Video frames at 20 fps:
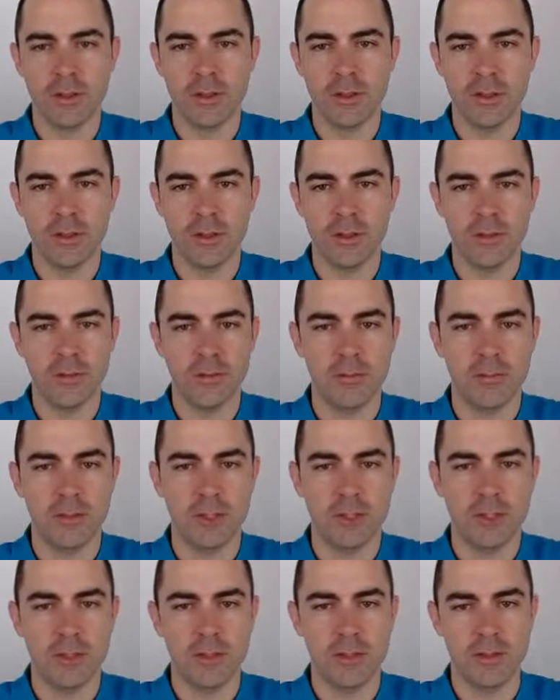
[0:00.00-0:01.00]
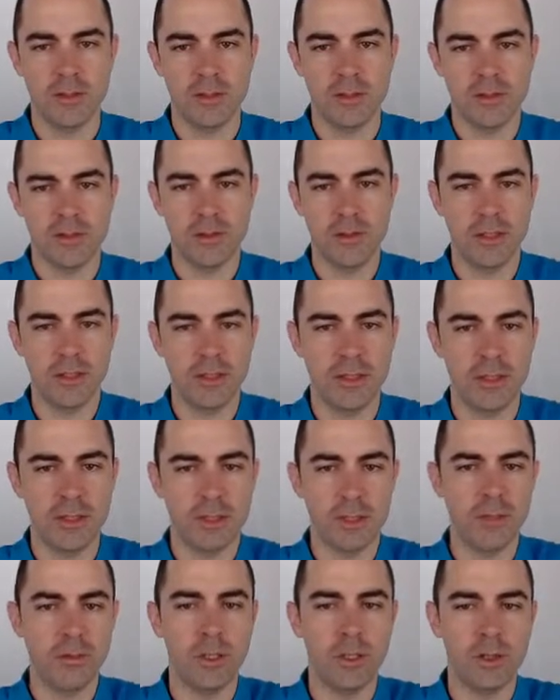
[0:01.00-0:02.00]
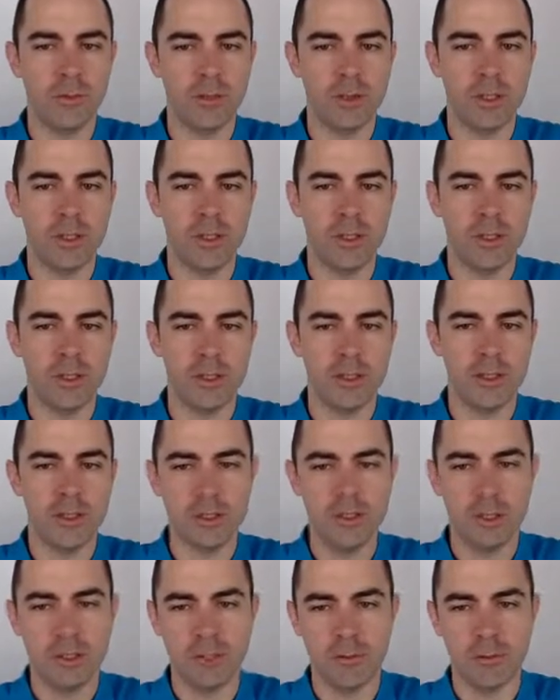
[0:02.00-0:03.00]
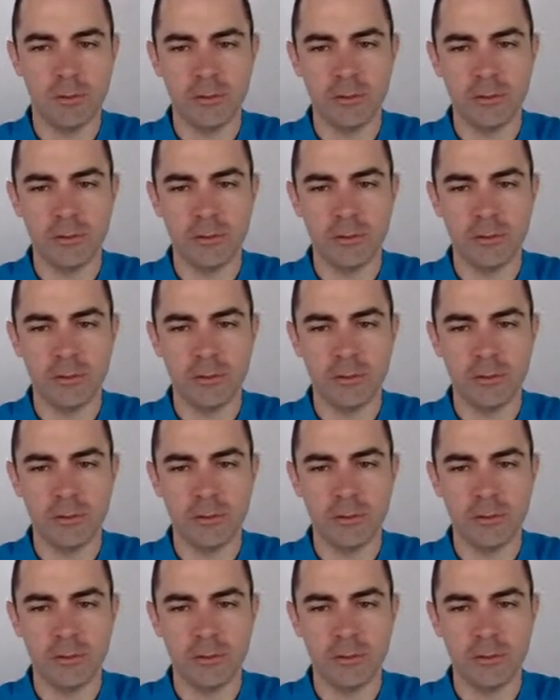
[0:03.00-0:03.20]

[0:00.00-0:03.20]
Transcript: And it's tracking the white one, and then it's able